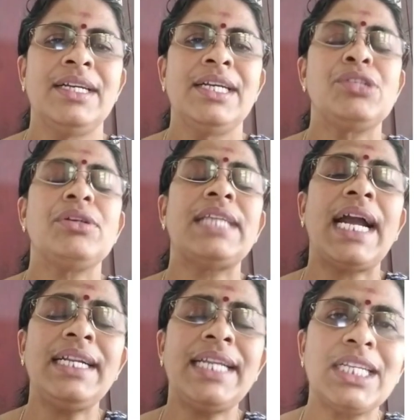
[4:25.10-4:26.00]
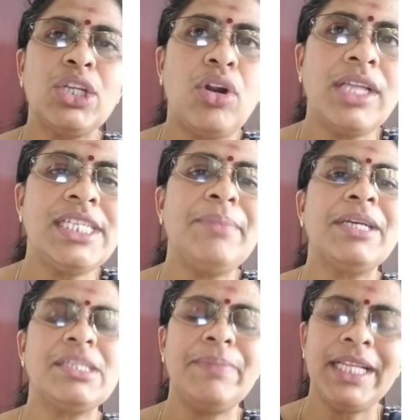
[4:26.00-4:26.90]
So that technology
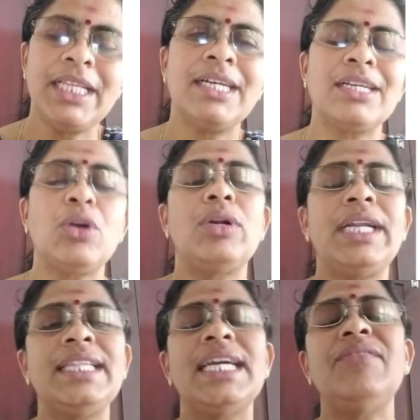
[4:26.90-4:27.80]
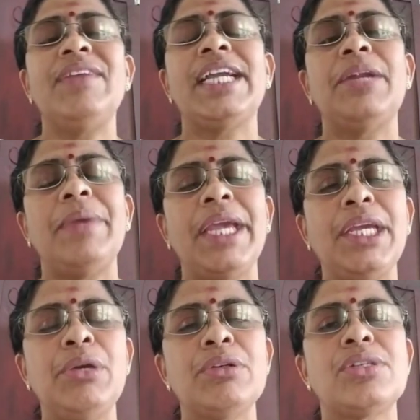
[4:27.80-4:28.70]
must be there. Only then we can
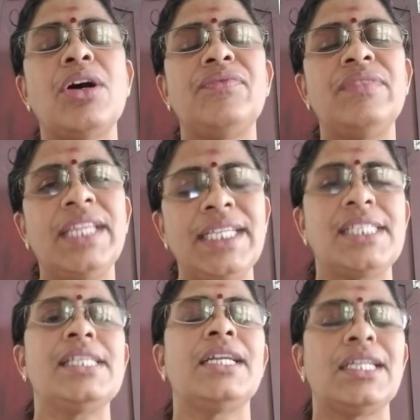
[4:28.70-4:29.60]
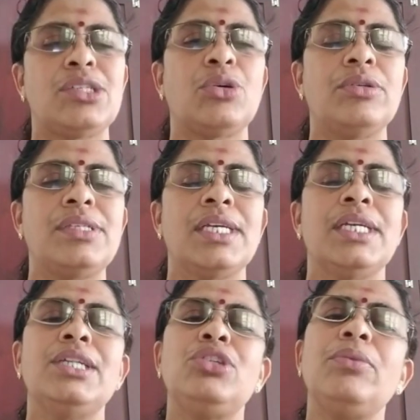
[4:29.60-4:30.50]
make use of this resource
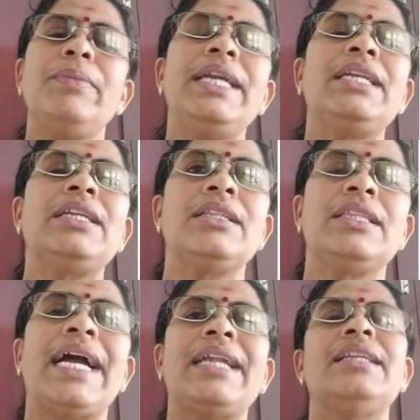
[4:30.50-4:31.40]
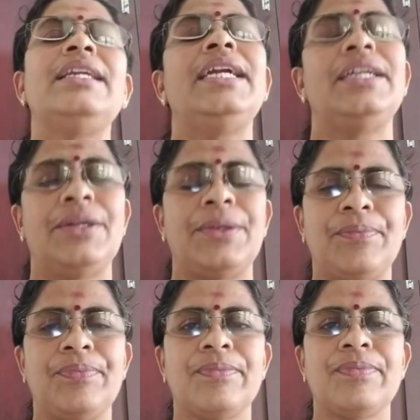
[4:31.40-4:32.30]
to meet that need.
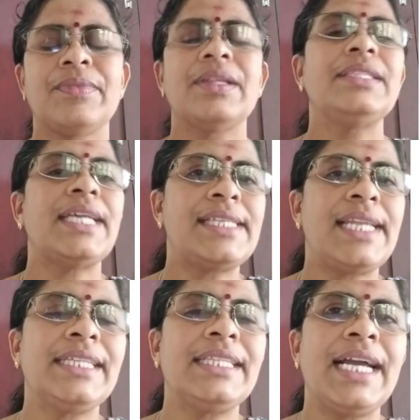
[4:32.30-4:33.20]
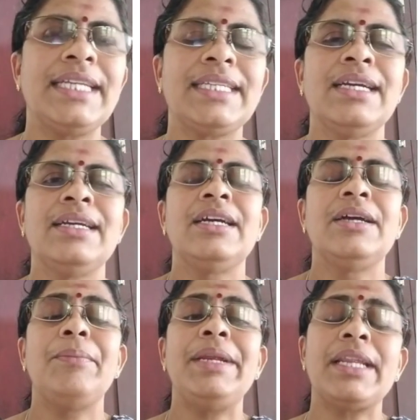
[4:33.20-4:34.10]
Just like that,
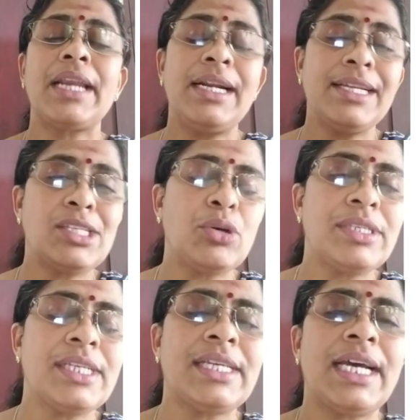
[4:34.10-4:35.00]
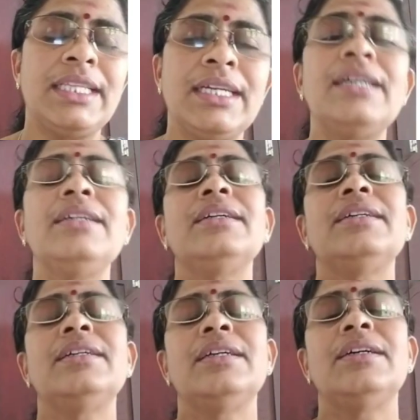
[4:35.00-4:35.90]
mineral resources are there
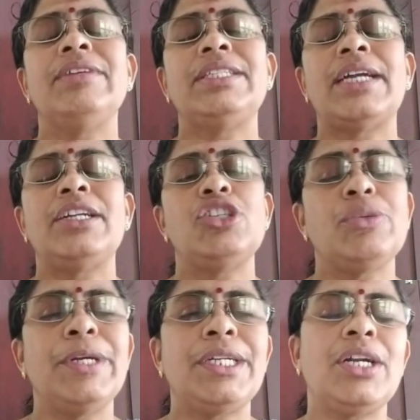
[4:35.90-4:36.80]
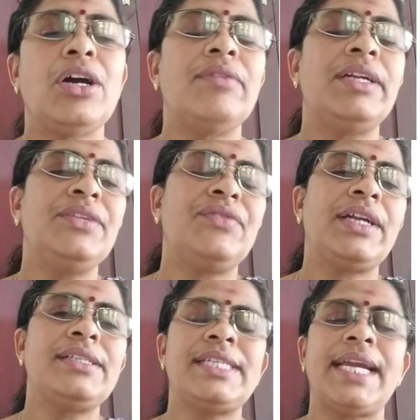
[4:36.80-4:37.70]
which are distributed over
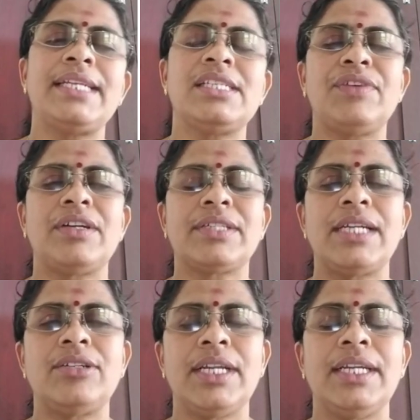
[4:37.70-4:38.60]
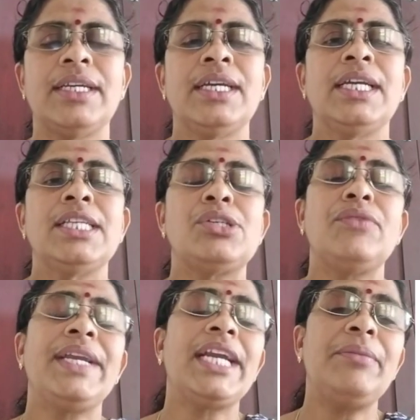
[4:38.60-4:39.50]
different states of our country. So
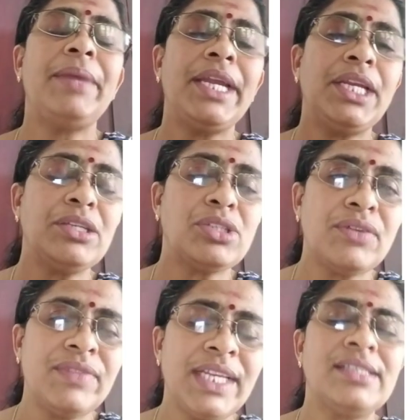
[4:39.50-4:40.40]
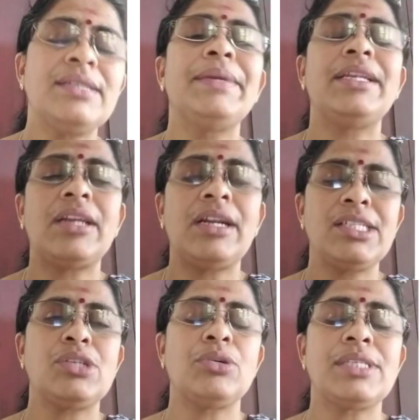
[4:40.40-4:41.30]
we can make use of these mineral
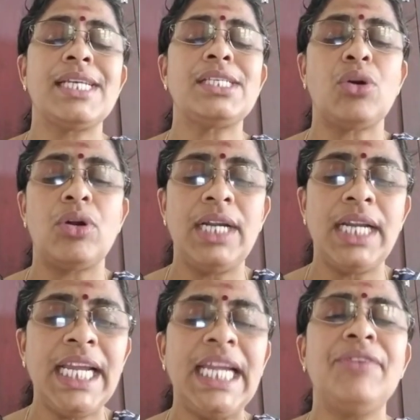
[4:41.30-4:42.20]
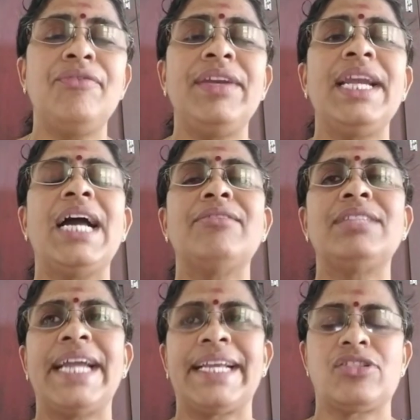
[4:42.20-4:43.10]
resources only if we have
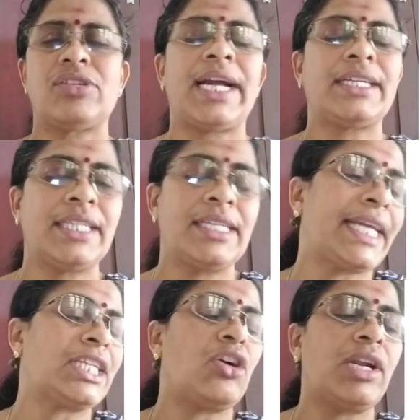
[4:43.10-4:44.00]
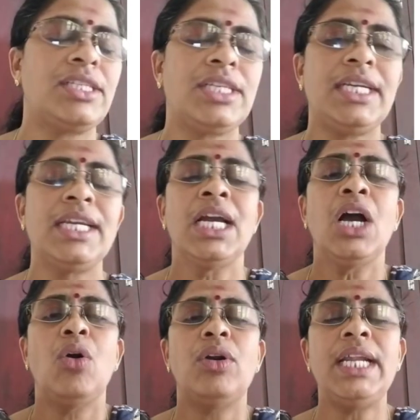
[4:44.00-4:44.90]
the extraction technology,
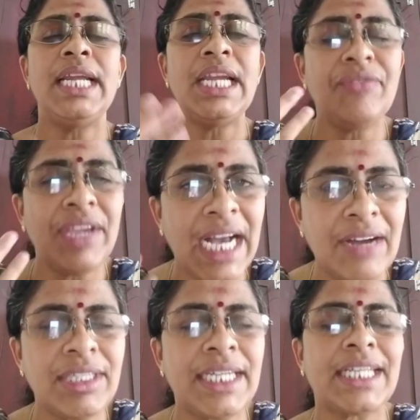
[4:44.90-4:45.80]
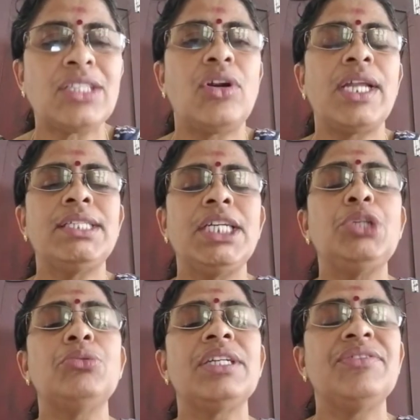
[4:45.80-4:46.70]
only if we have the technology
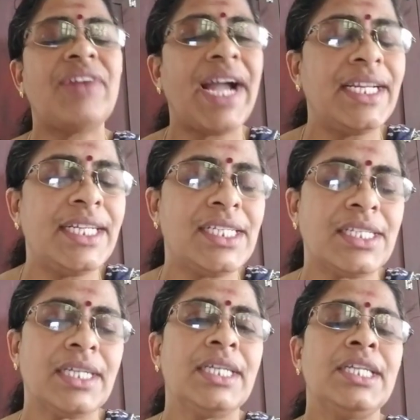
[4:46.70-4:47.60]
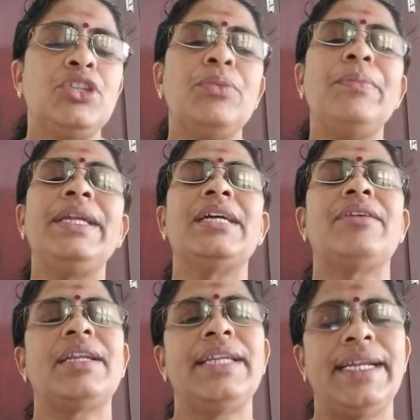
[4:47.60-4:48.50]
to refine it to meet
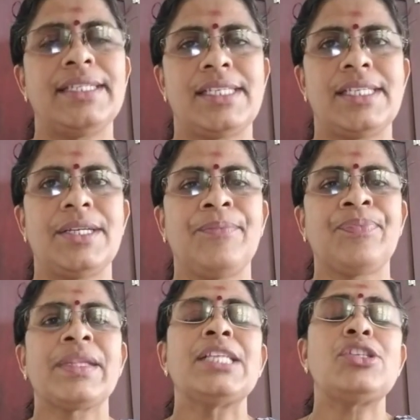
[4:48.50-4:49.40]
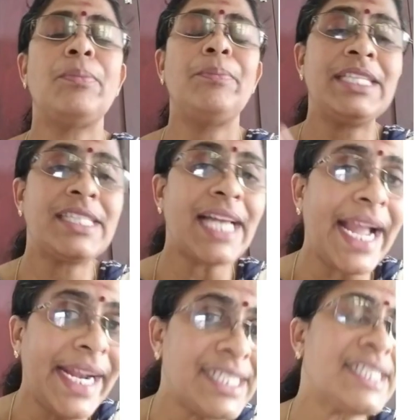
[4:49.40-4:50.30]
our needs. So
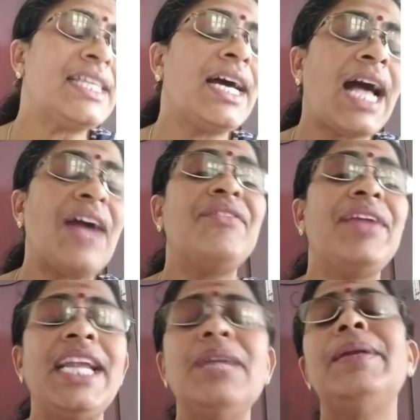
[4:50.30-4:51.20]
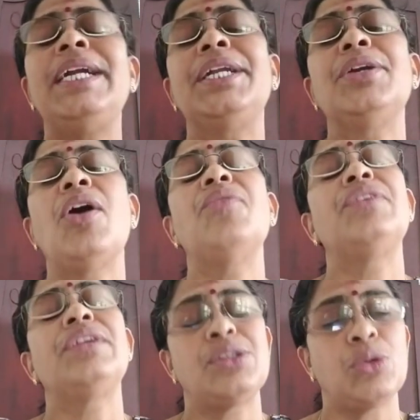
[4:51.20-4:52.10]
besides the availability of
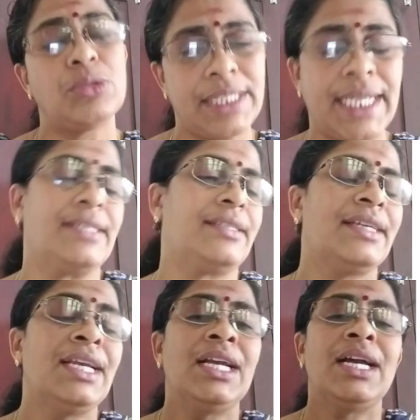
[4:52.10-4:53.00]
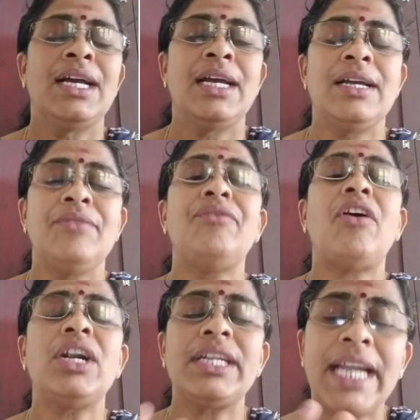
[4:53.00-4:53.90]
resources,
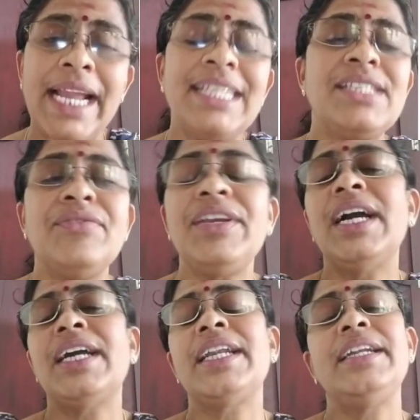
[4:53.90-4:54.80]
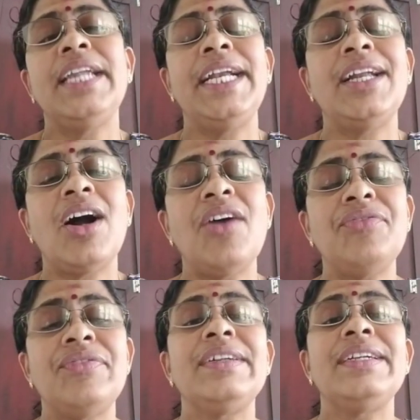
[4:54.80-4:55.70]
what else we are in need of?
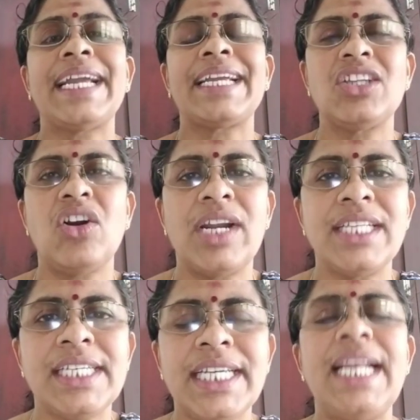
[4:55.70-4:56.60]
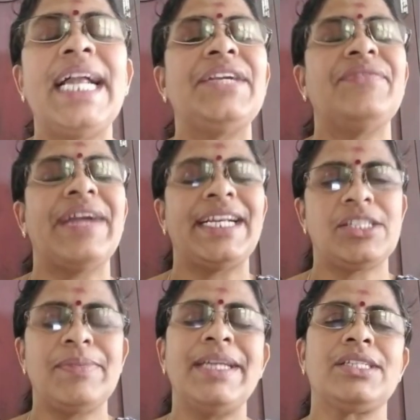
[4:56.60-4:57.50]
Technological
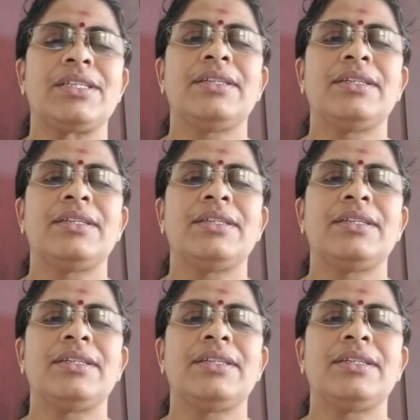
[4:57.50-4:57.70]
advancement.